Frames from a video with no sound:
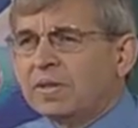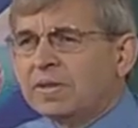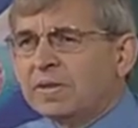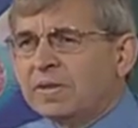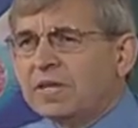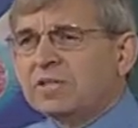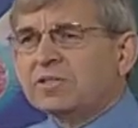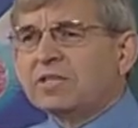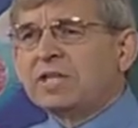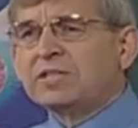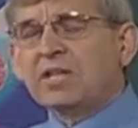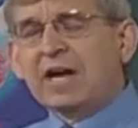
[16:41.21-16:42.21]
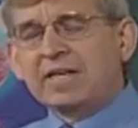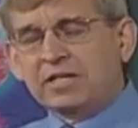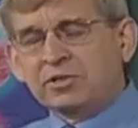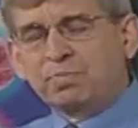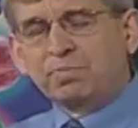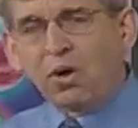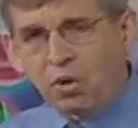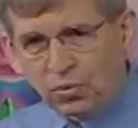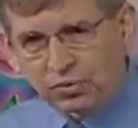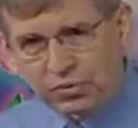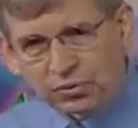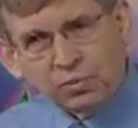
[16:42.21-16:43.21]
these ideas
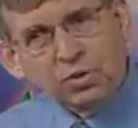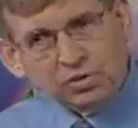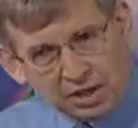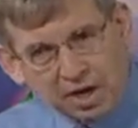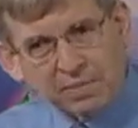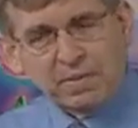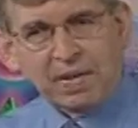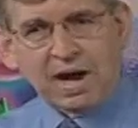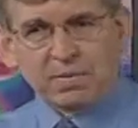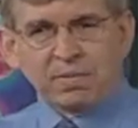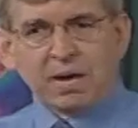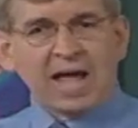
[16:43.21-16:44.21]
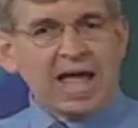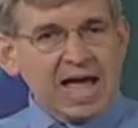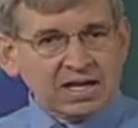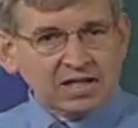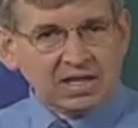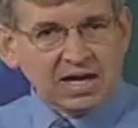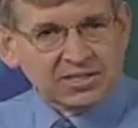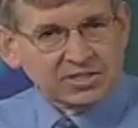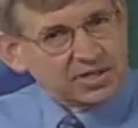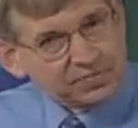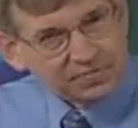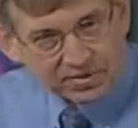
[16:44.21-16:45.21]
both will come about by
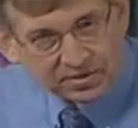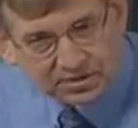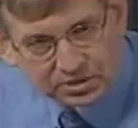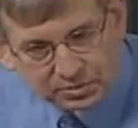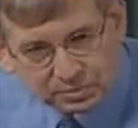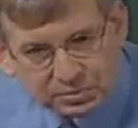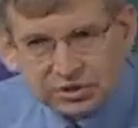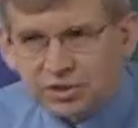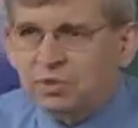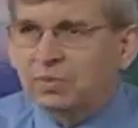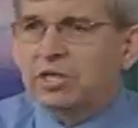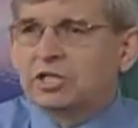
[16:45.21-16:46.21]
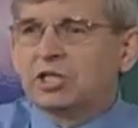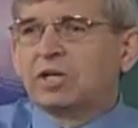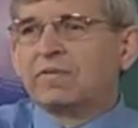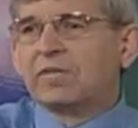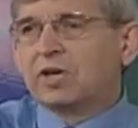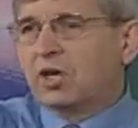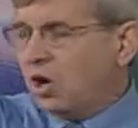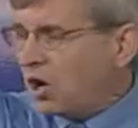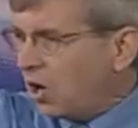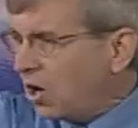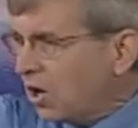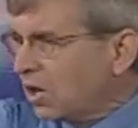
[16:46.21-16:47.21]
analyzing a very simple situation of a
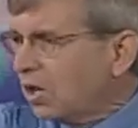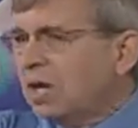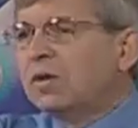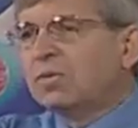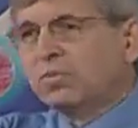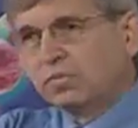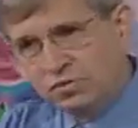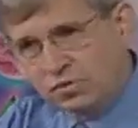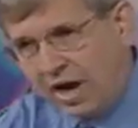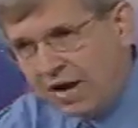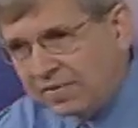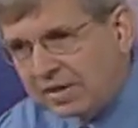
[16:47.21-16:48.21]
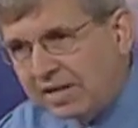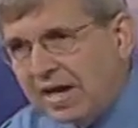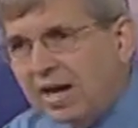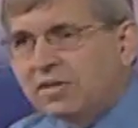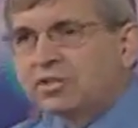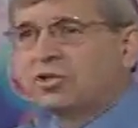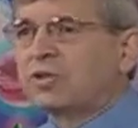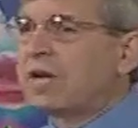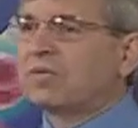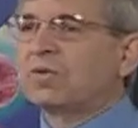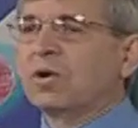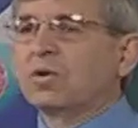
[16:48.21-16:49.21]
car driving down a
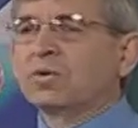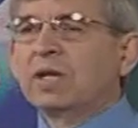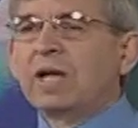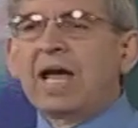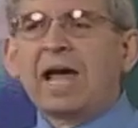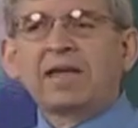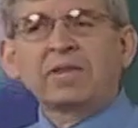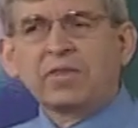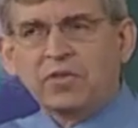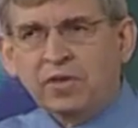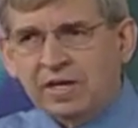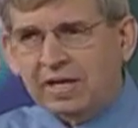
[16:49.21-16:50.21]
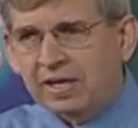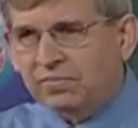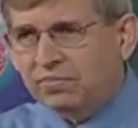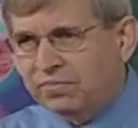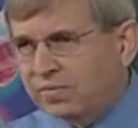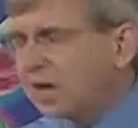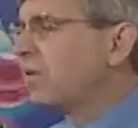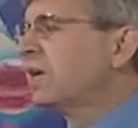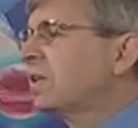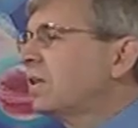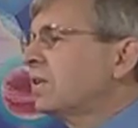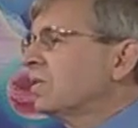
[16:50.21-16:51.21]
straight road and then thinking very
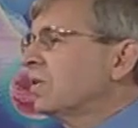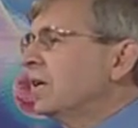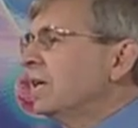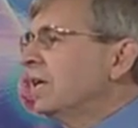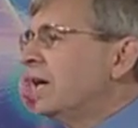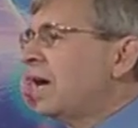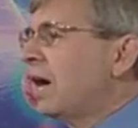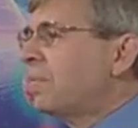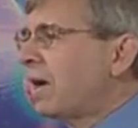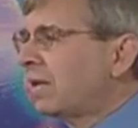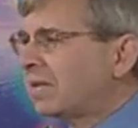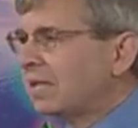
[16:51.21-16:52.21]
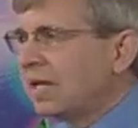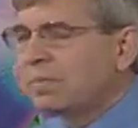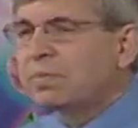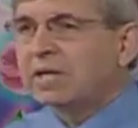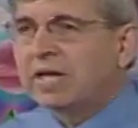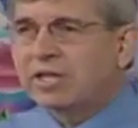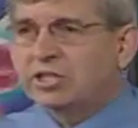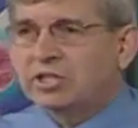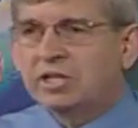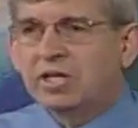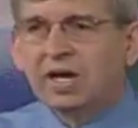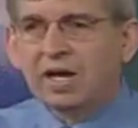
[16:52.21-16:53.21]
clearly about the
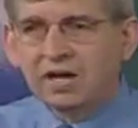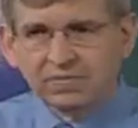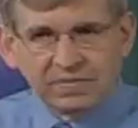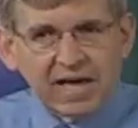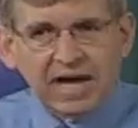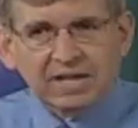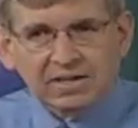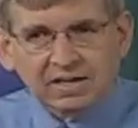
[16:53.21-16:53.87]
implication of that